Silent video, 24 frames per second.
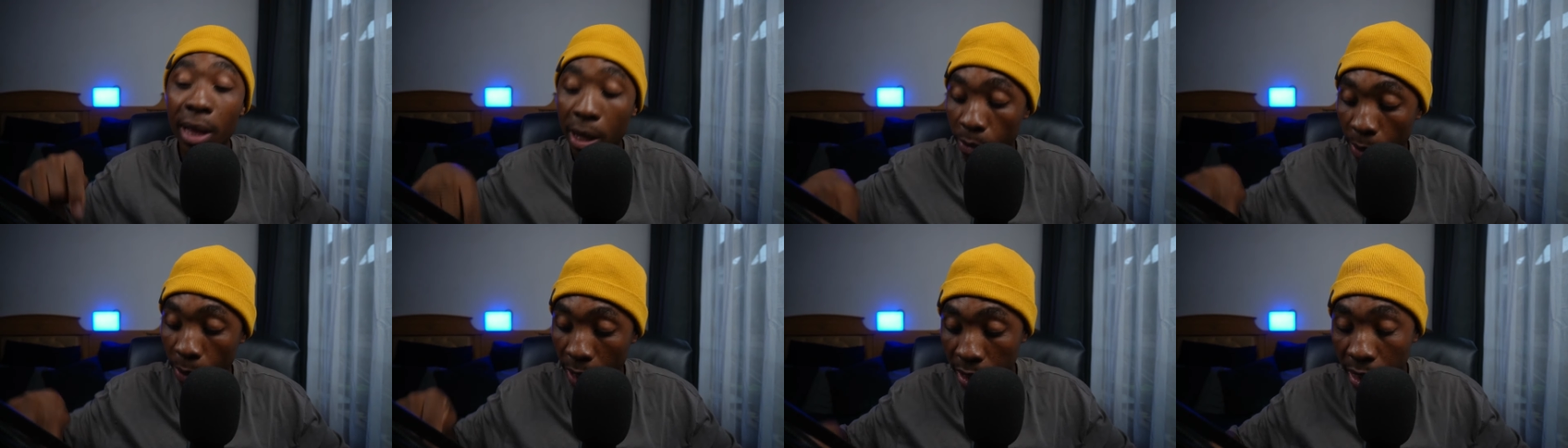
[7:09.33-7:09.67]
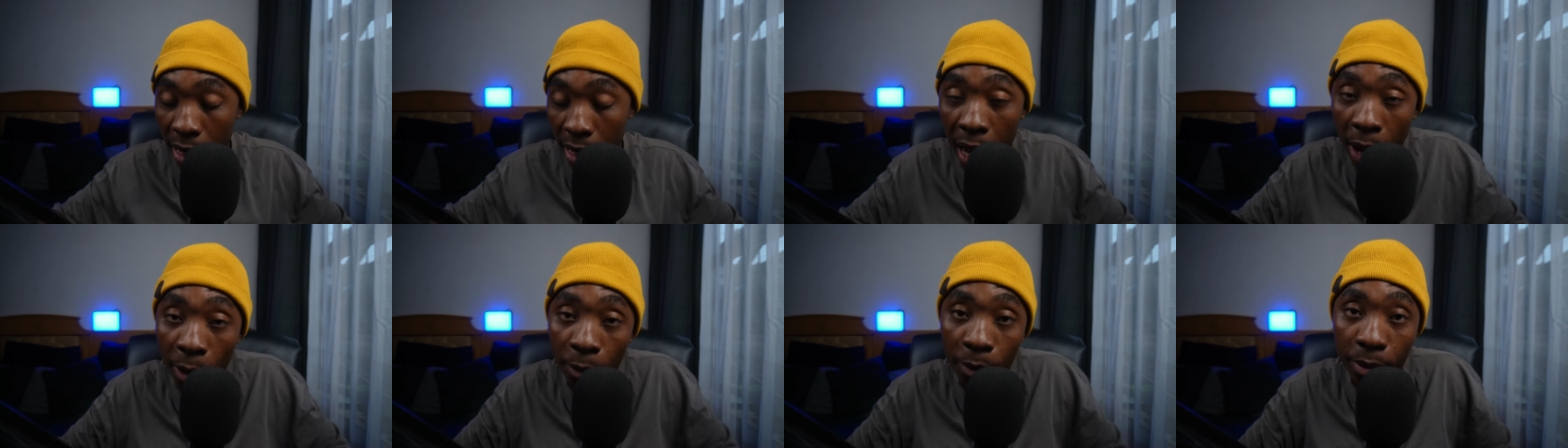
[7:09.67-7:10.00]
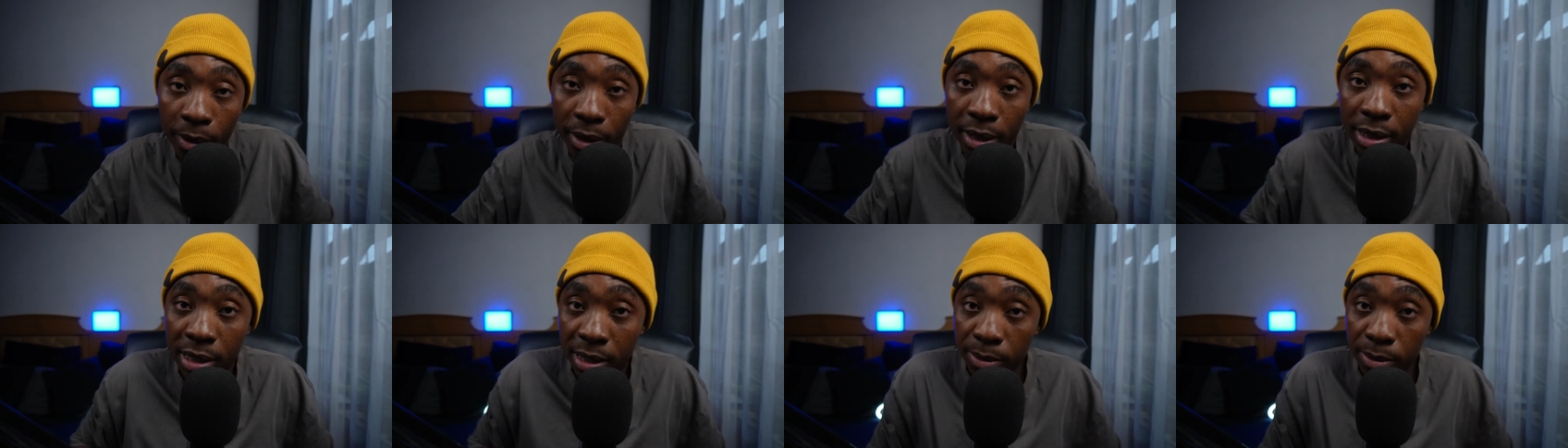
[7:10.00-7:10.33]
right now
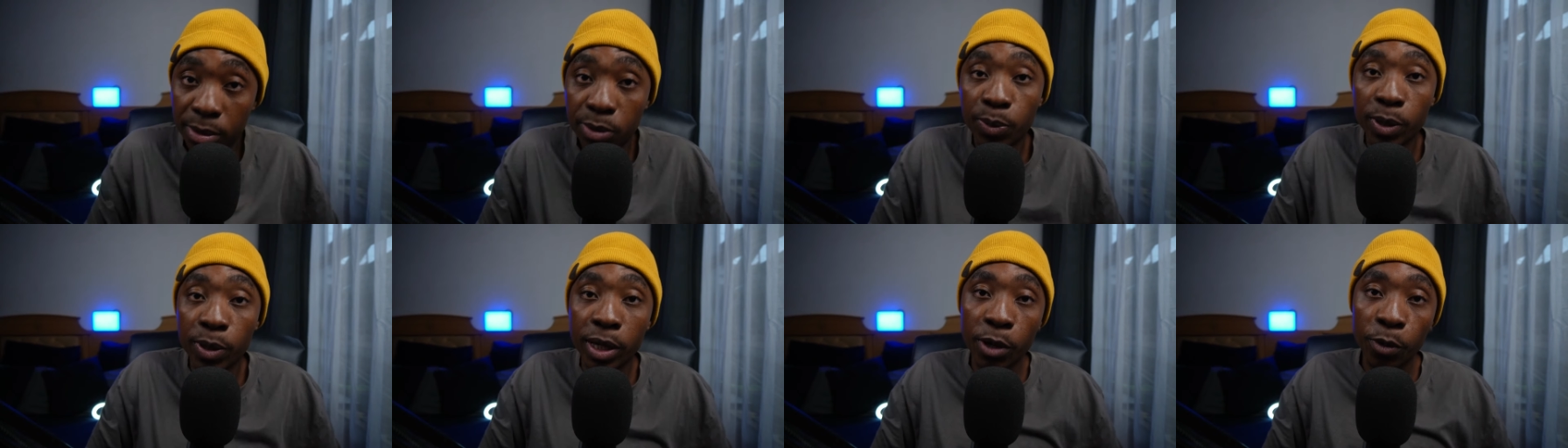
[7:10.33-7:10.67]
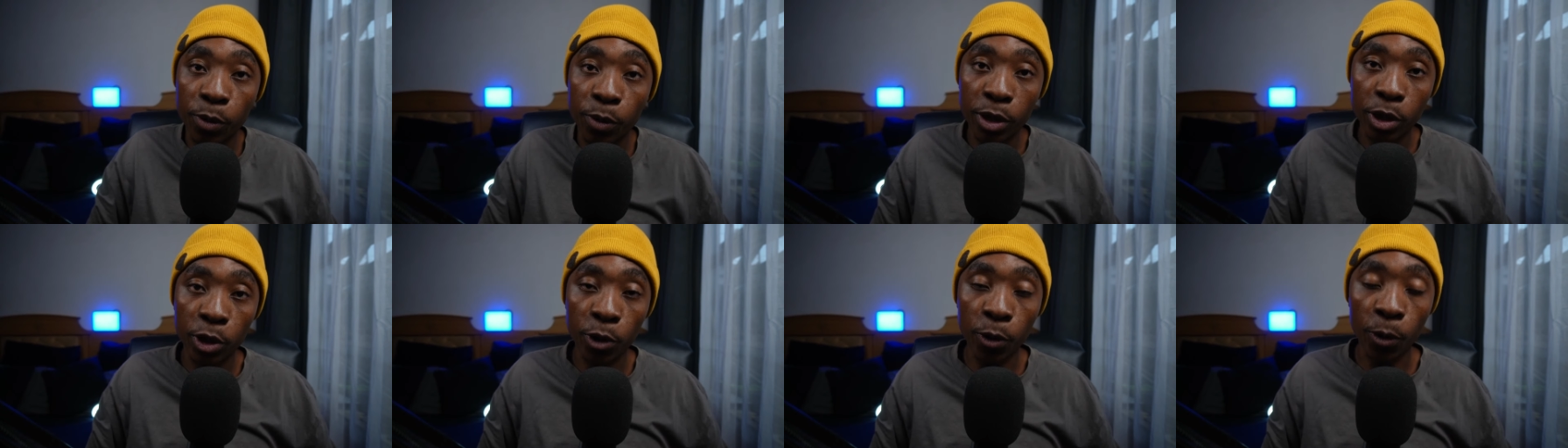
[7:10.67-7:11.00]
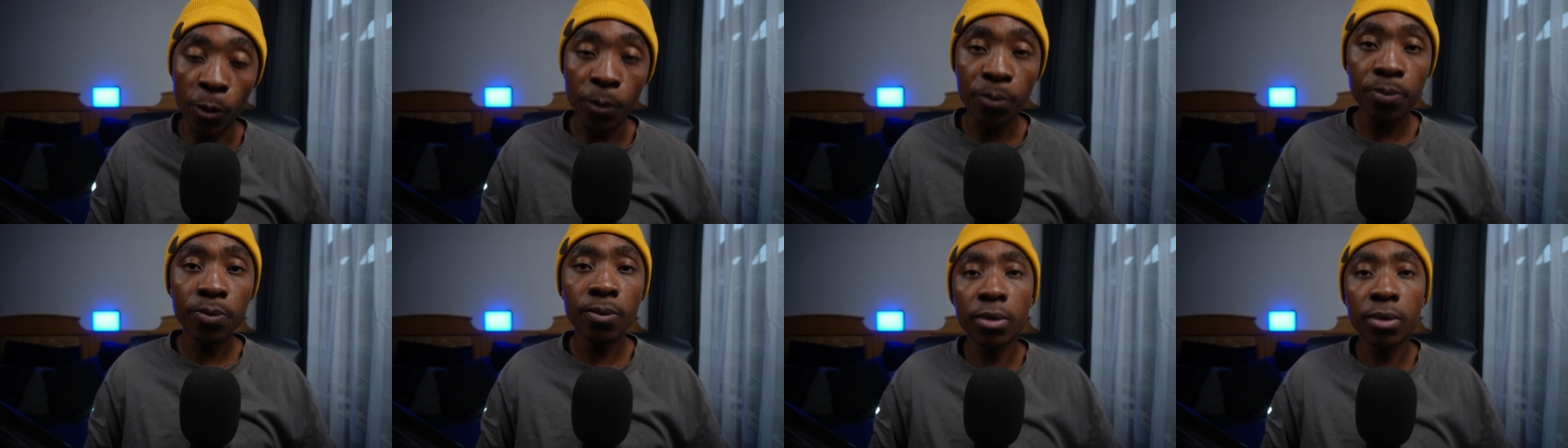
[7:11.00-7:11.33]
as I'm speaking with
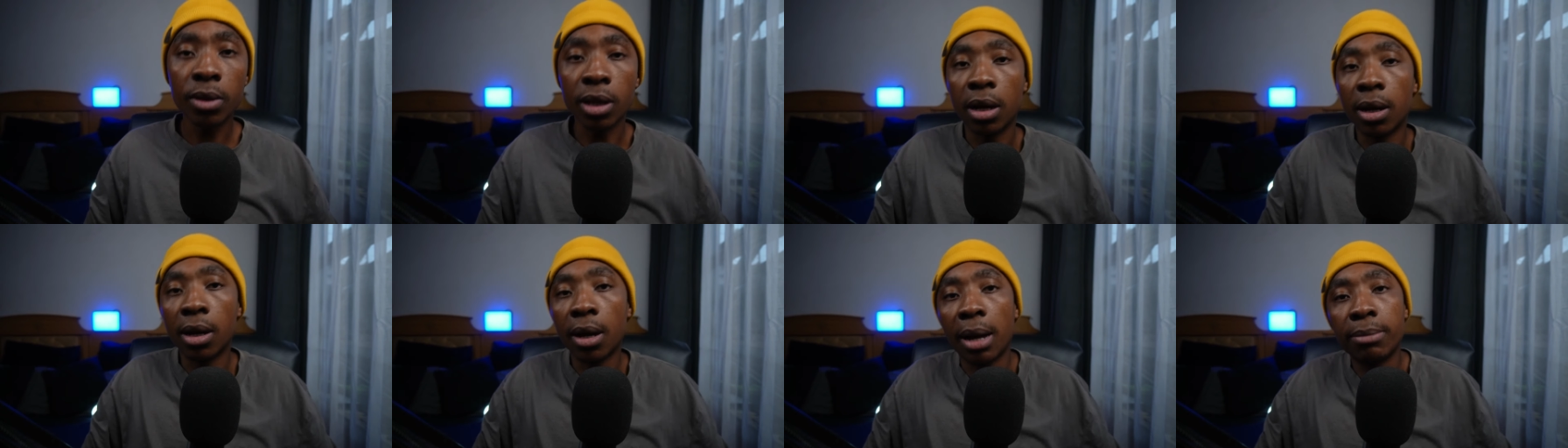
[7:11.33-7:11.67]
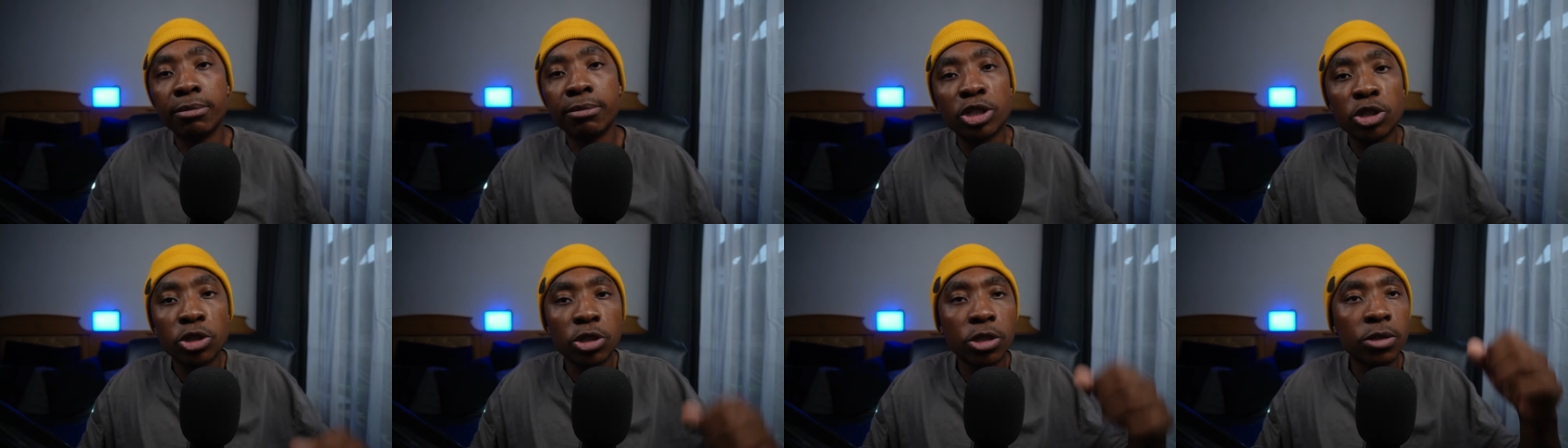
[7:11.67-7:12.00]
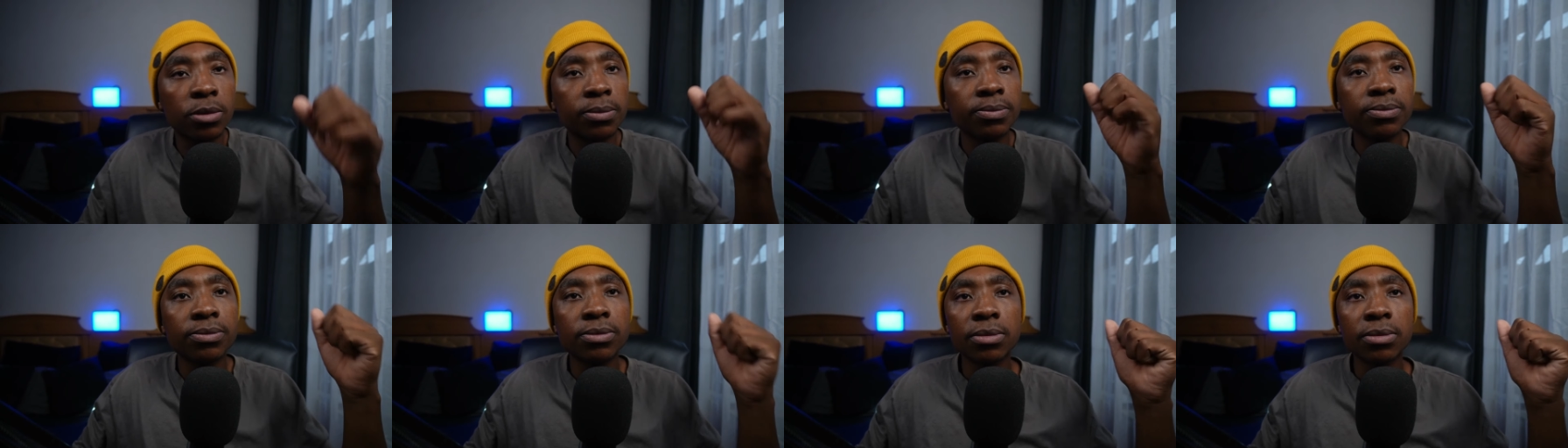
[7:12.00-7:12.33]
you. I'm sure